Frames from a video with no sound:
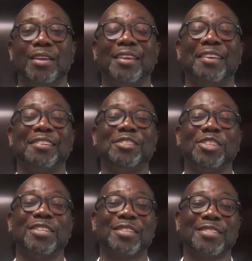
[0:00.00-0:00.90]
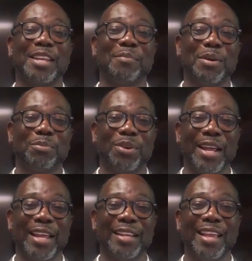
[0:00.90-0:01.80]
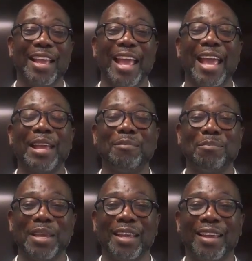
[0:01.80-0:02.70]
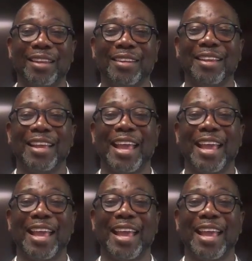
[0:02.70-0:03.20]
In Jesus' name I'm praying. Amen,